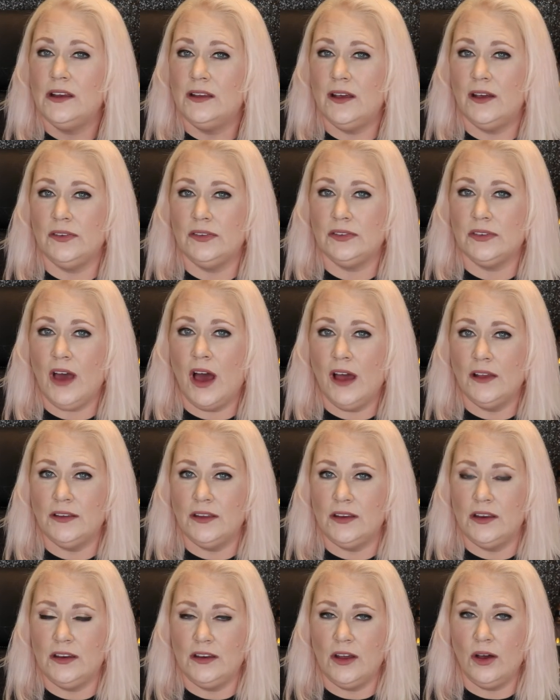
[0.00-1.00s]
Now, Scott
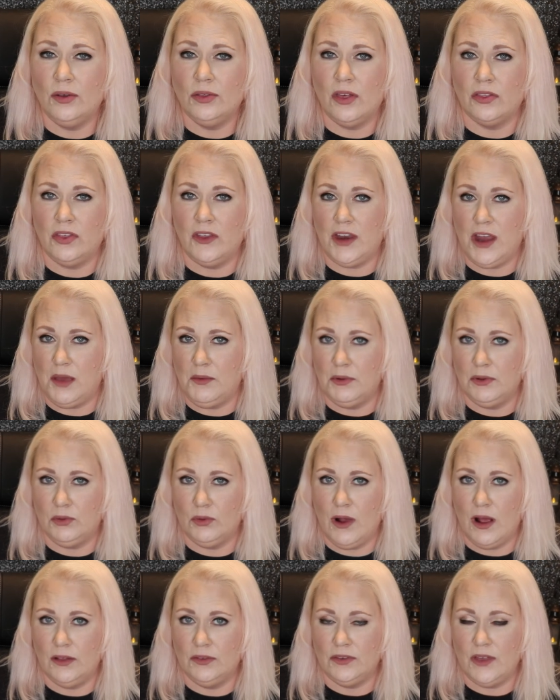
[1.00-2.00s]
didn't know that the neighbors
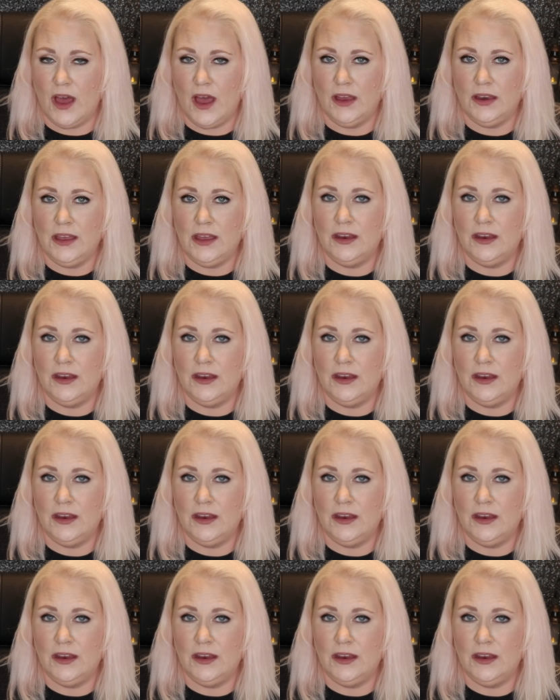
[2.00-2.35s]
were outside.